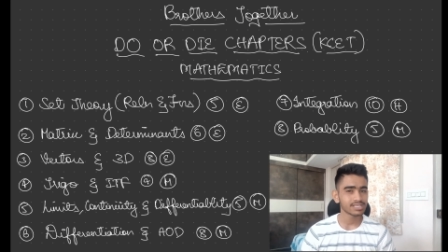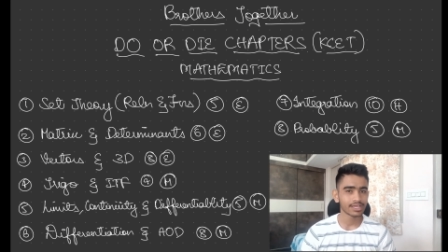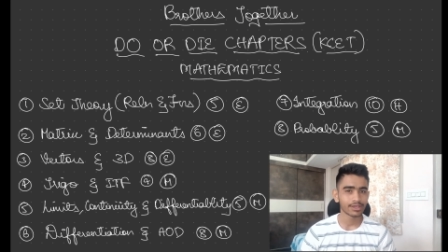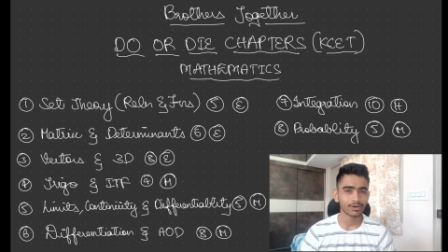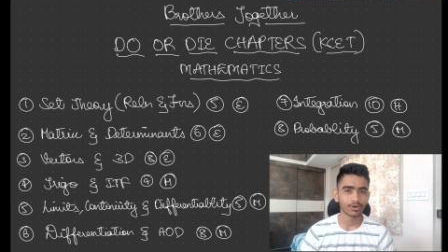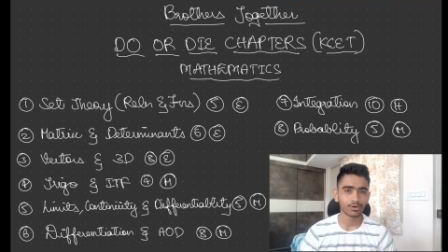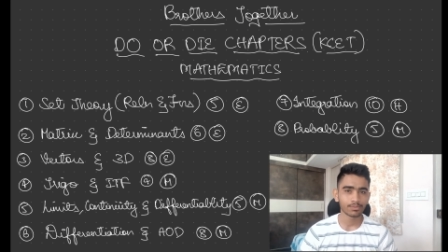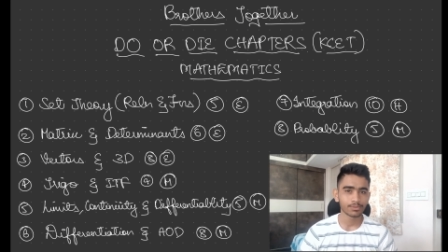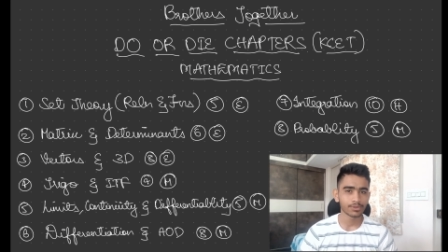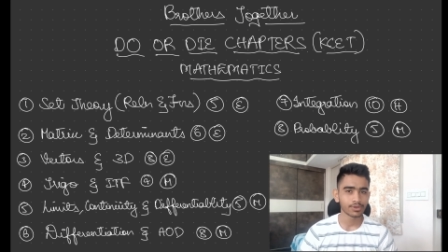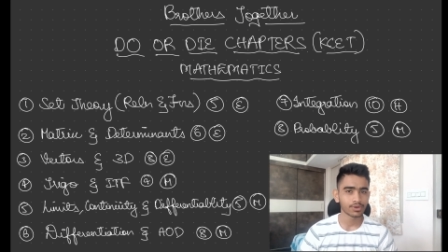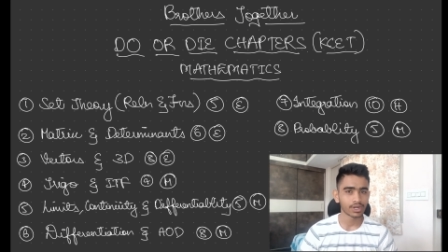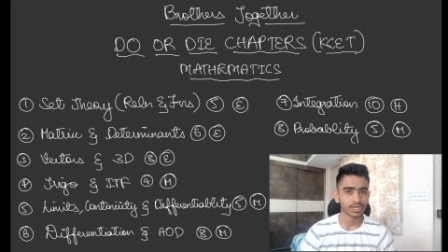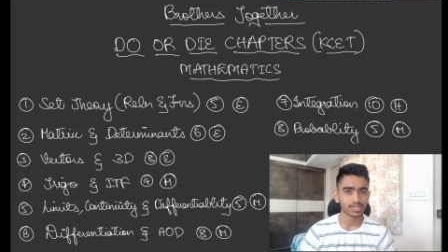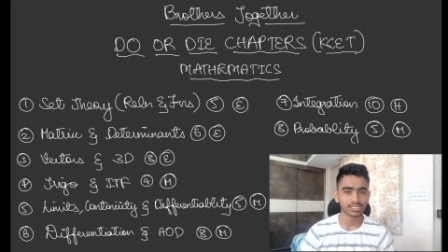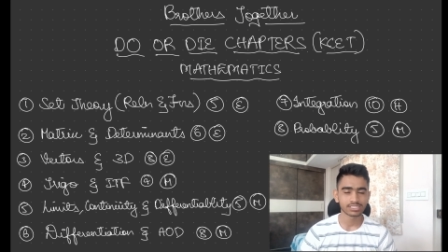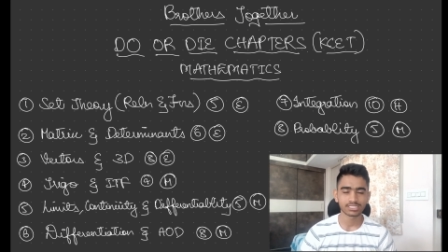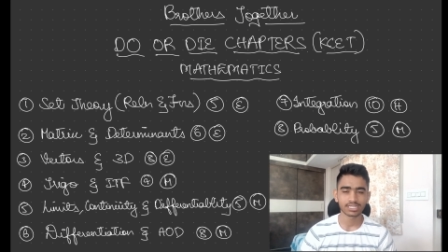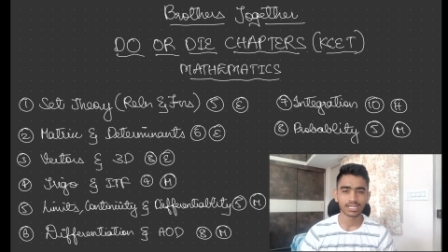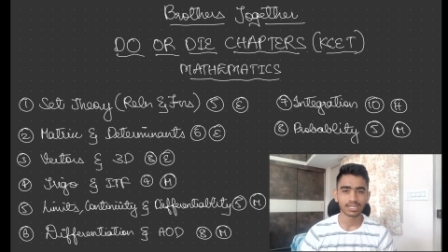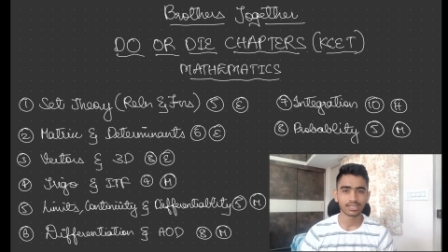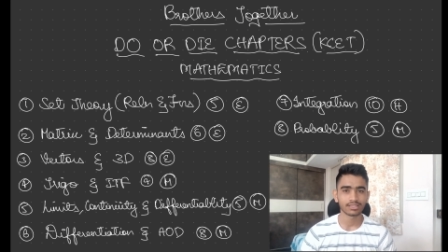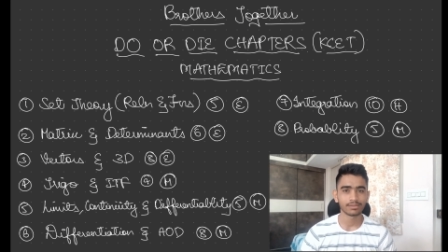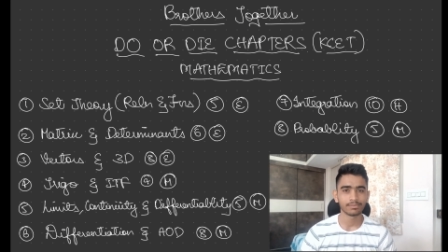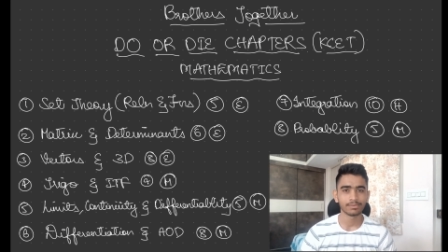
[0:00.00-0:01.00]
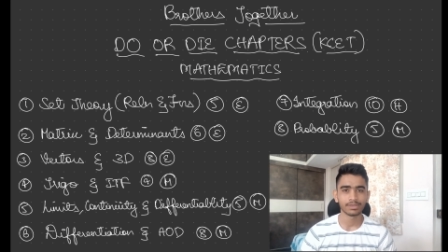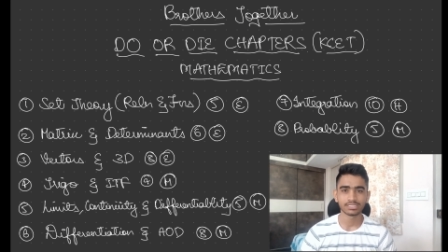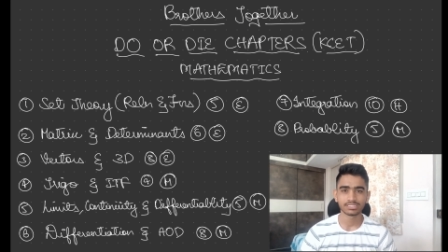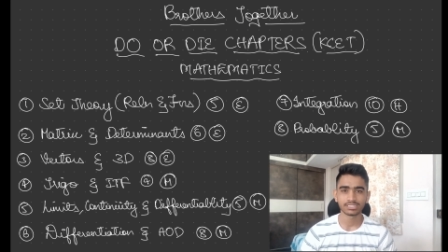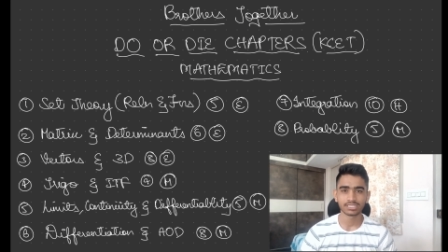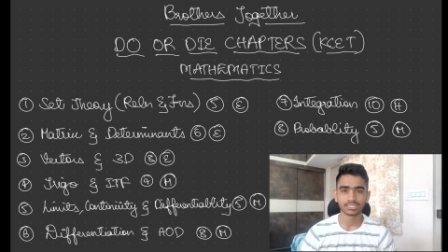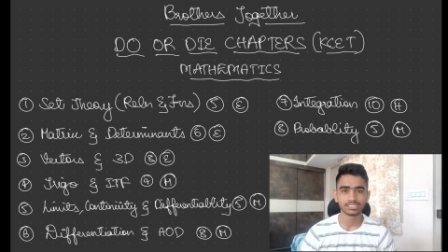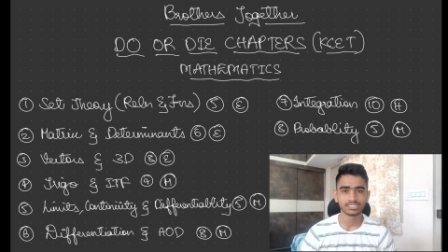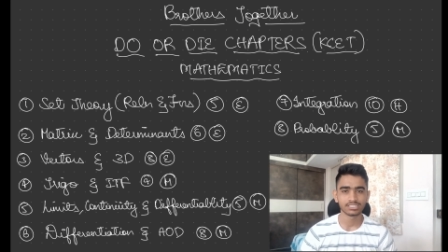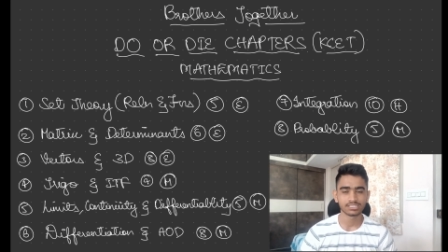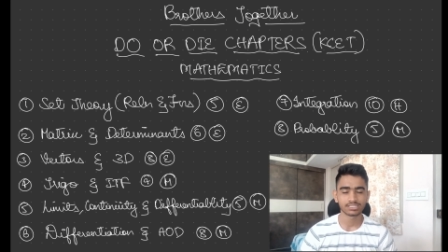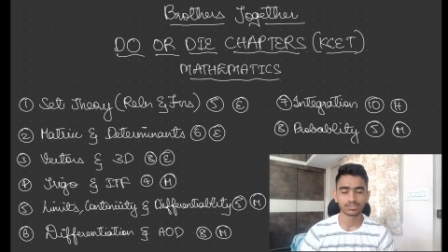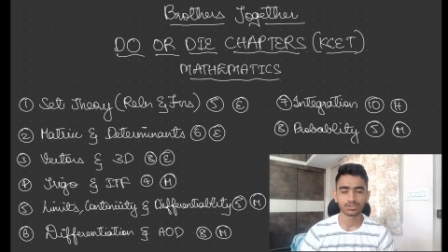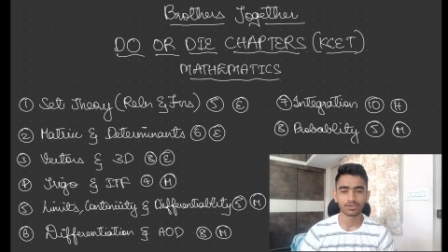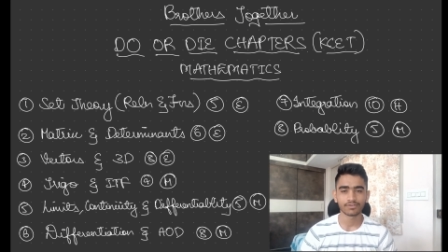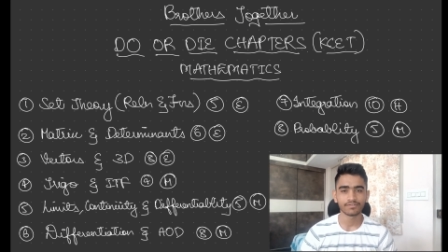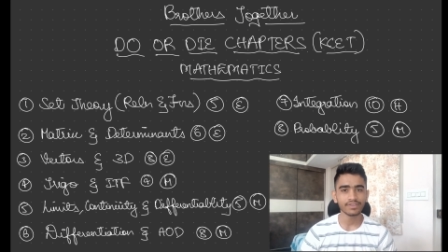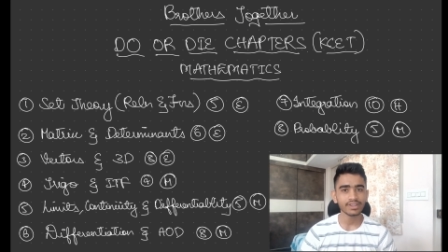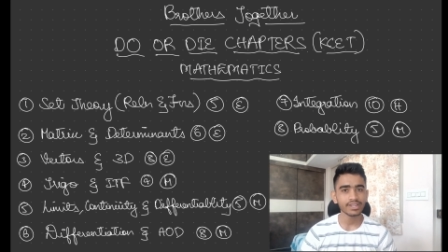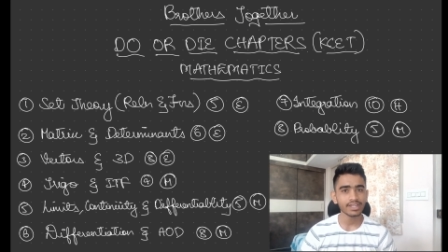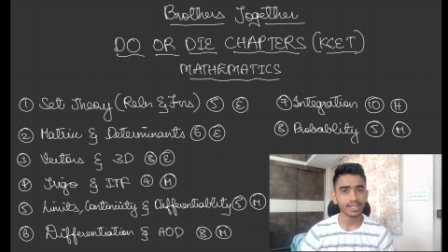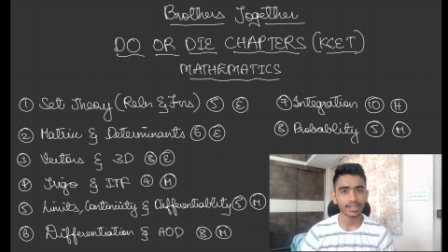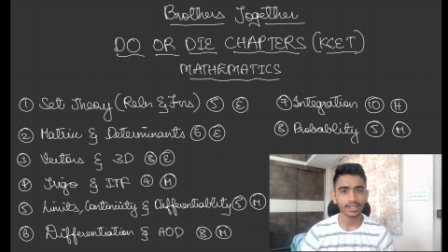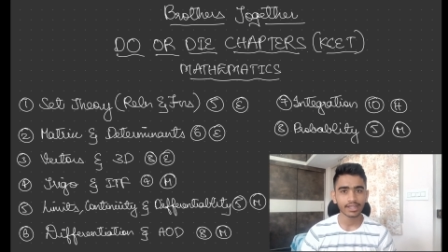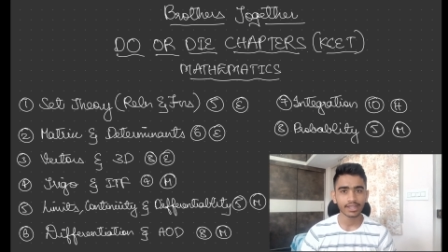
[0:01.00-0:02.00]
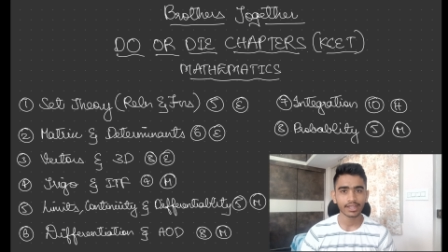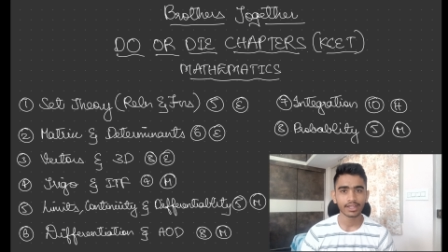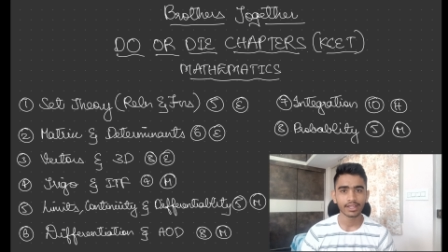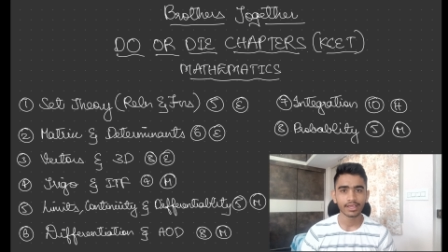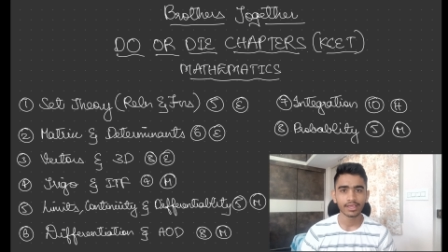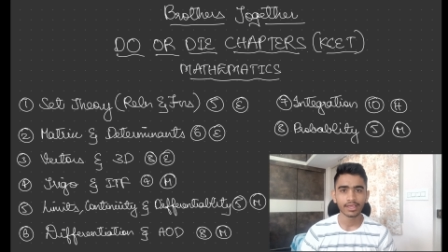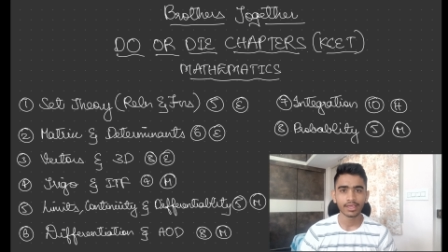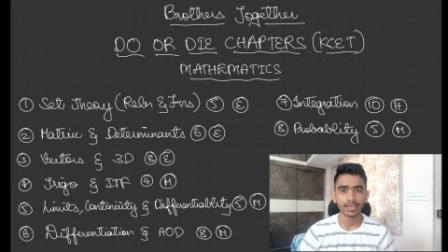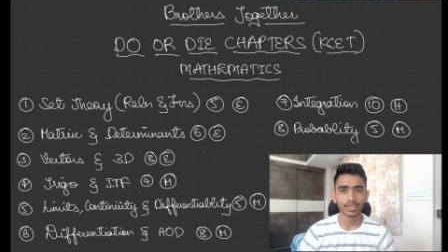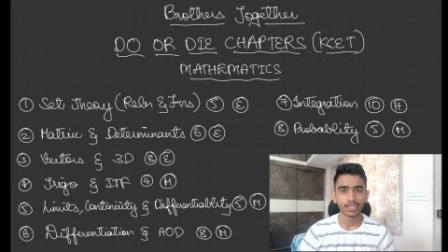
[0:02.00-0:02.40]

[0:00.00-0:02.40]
I hope you understand the basic gist of it and